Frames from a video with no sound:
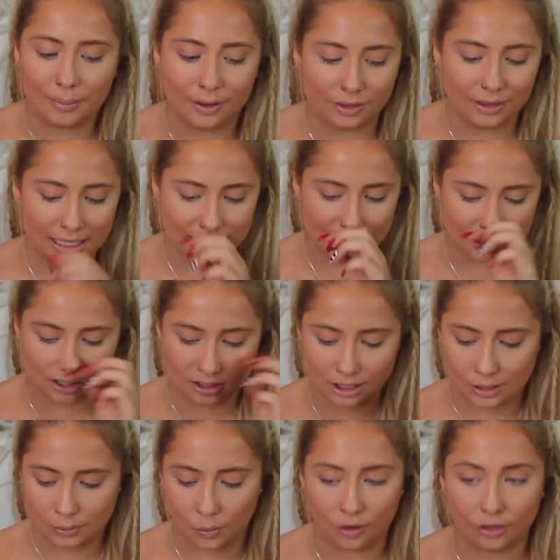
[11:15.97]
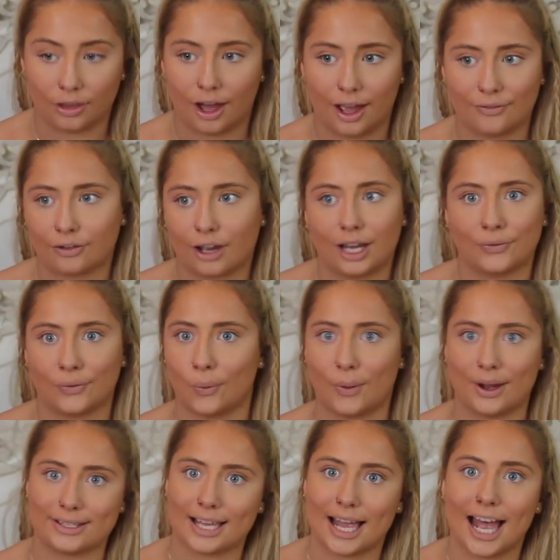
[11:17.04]
but this is just one that I've kind of
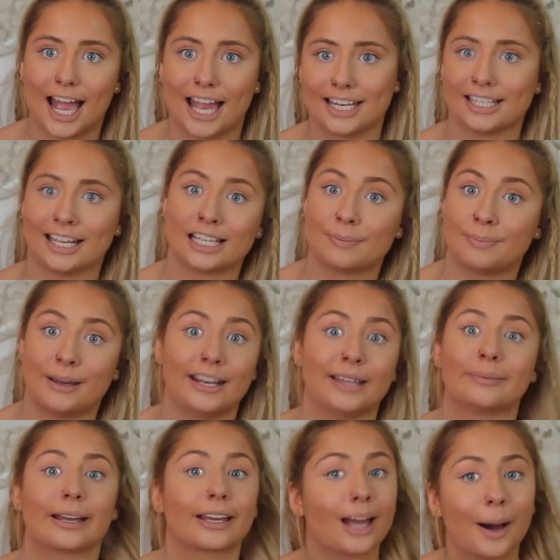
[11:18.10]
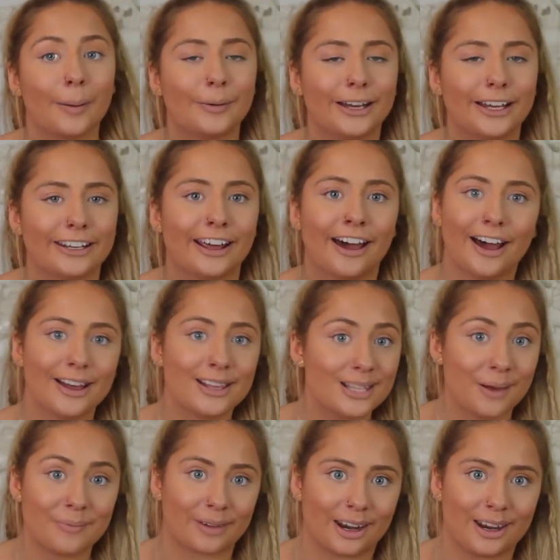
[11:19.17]
always had and has been in my cupboard,
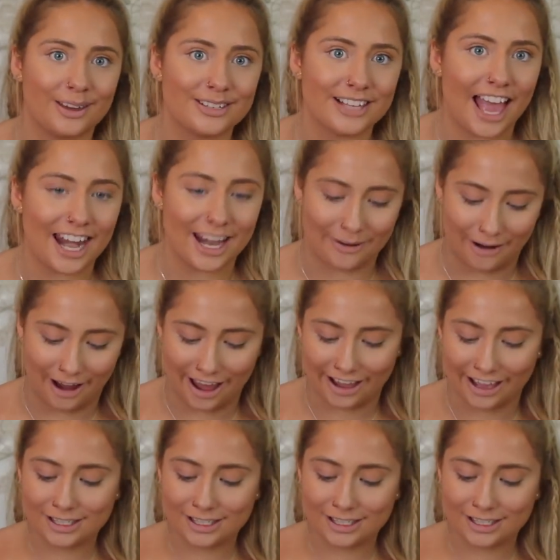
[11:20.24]
so I'm gonna use it anyway.